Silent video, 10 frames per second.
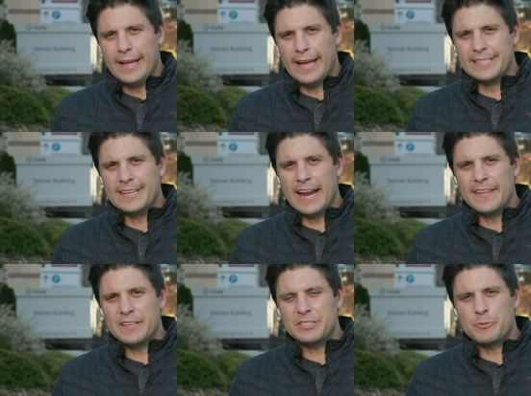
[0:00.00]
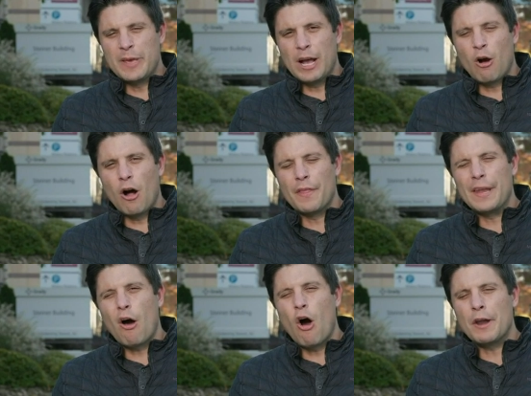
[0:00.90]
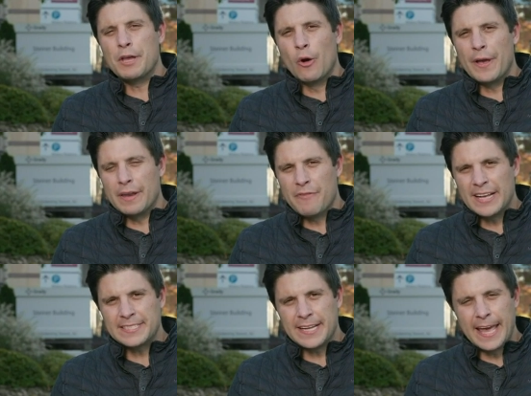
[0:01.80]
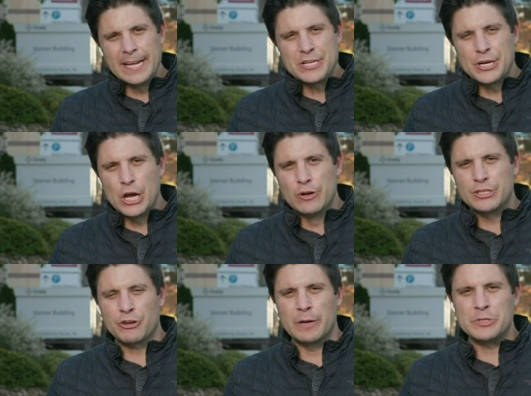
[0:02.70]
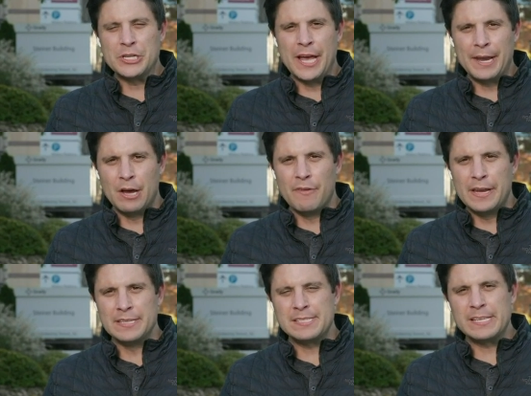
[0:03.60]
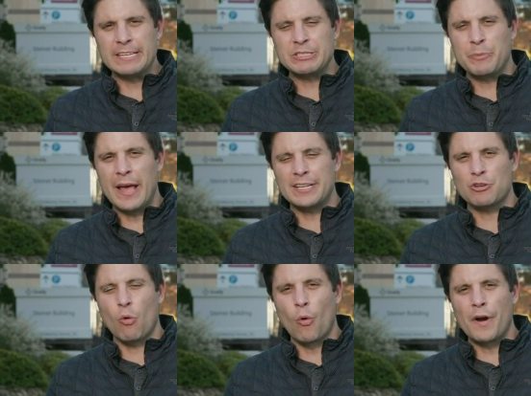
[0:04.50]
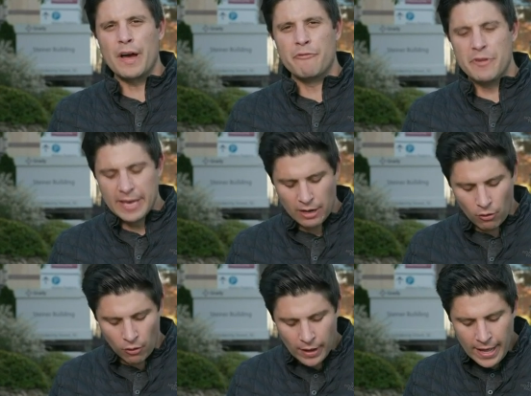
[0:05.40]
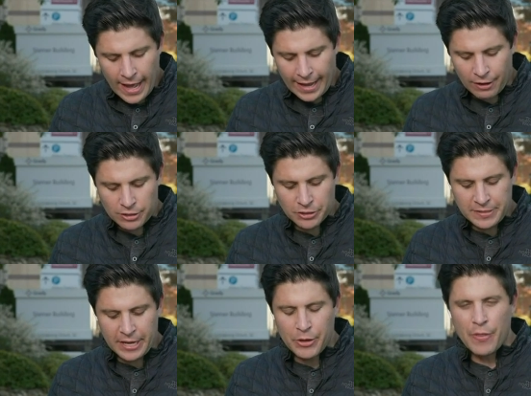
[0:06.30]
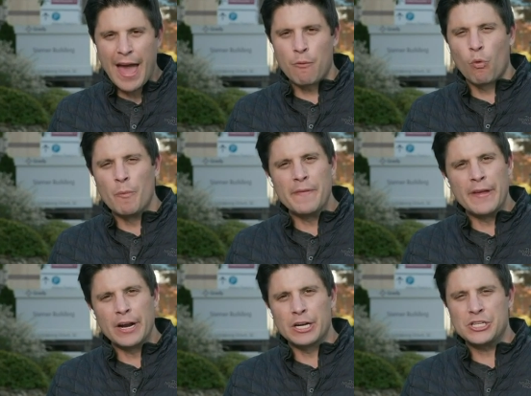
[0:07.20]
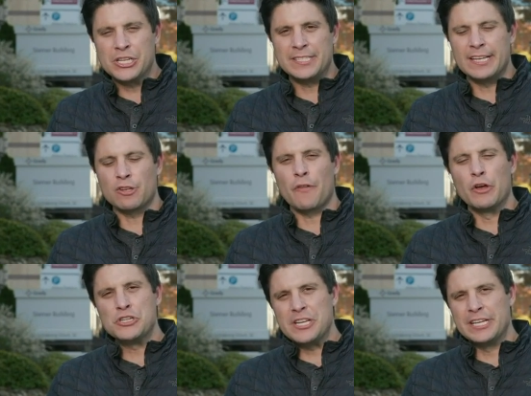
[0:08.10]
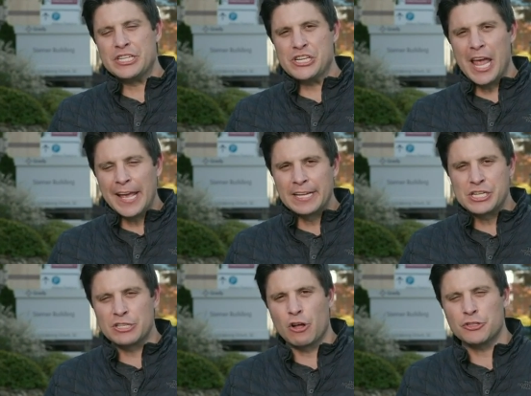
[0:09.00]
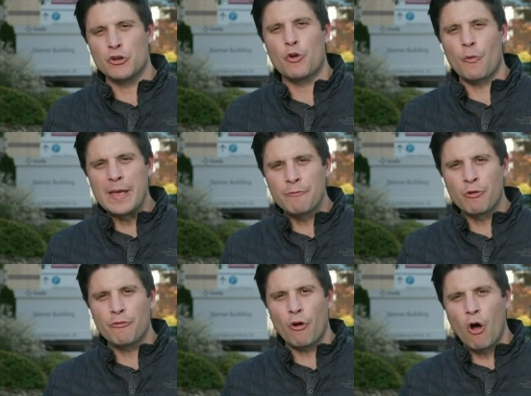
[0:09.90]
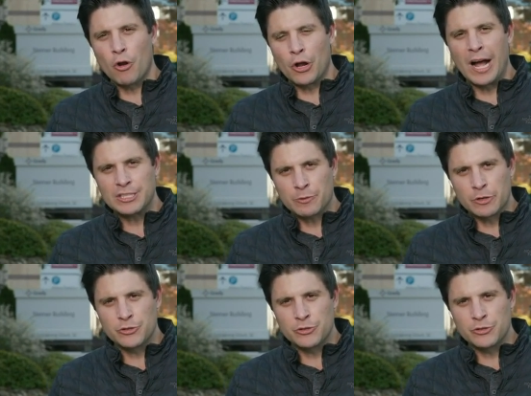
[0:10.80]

And tonight, this is being called an ongoing investigation. No description yet of any suspects or a vehicle. I can also tell you that woman there, she says, although she is shaken, she's also grateful for all her customers